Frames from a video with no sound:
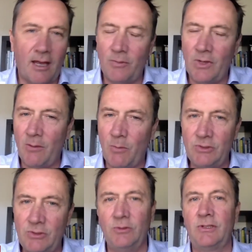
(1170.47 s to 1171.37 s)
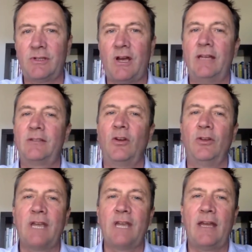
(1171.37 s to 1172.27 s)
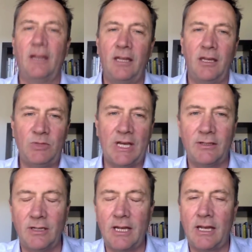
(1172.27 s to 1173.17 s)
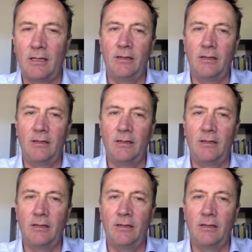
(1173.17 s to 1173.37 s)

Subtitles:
emotional desires content, and the objection handling